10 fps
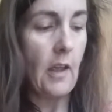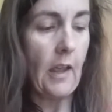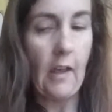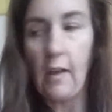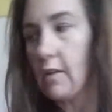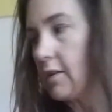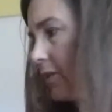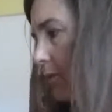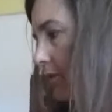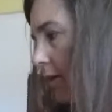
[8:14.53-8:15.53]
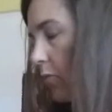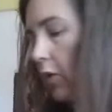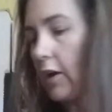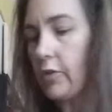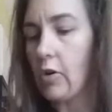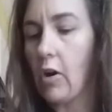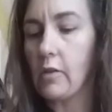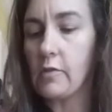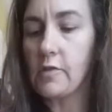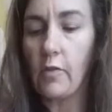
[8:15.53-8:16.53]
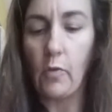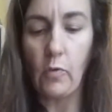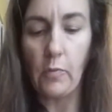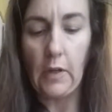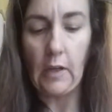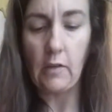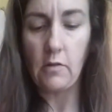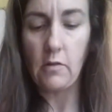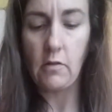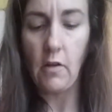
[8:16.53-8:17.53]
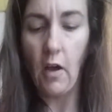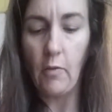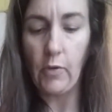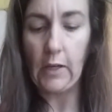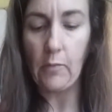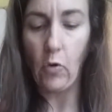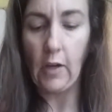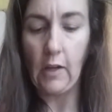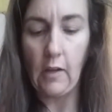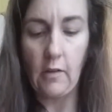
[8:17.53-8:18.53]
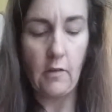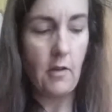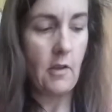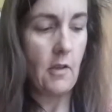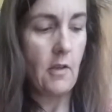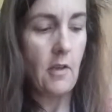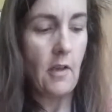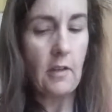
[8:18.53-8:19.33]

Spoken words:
And I think we've got more out in the garden, so that we'll be bringing more in.